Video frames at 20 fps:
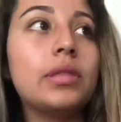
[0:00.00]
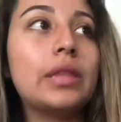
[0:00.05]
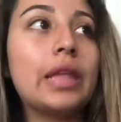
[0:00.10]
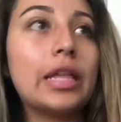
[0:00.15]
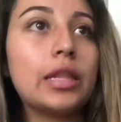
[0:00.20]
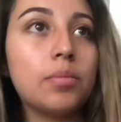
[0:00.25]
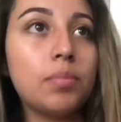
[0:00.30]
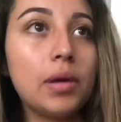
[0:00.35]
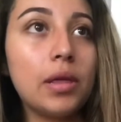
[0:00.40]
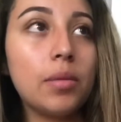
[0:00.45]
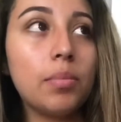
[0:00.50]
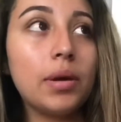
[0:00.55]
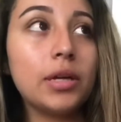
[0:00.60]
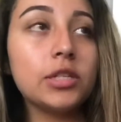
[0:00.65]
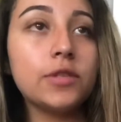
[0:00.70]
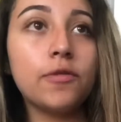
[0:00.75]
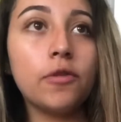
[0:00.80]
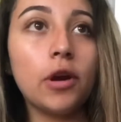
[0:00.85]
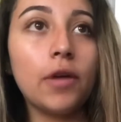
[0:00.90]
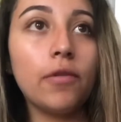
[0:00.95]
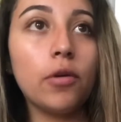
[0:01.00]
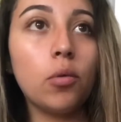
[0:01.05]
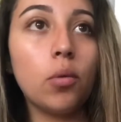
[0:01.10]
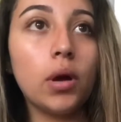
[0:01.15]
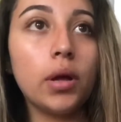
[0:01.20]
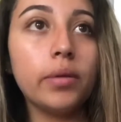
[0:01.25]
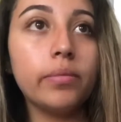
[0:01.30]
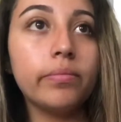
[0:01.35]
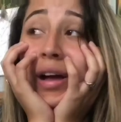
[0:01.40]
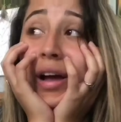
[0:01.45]
That's be the best for
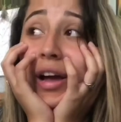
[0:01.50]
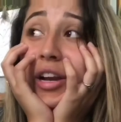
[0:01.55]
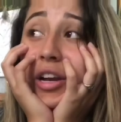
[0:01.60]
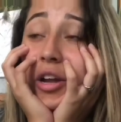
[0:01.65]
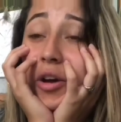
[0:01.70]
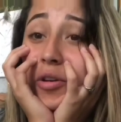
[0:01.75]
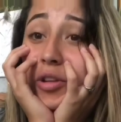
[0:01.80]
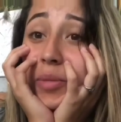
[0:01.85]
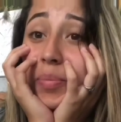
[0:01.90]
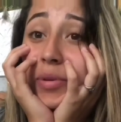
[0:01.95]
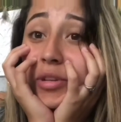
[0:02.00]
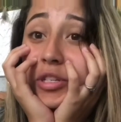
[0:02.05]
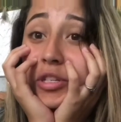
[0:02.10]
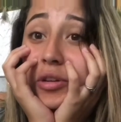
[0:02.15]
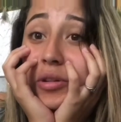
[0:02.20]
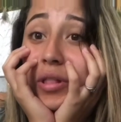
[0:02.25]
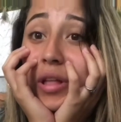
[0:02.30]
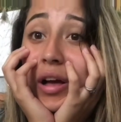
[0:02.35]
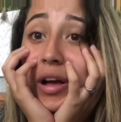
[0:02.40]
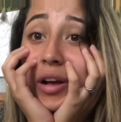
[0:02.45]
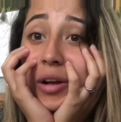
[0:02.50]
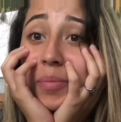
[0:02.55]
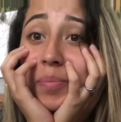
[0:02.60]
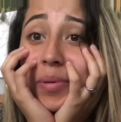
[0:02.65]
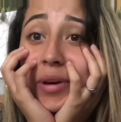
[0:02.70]
everyone. I know it's been too long,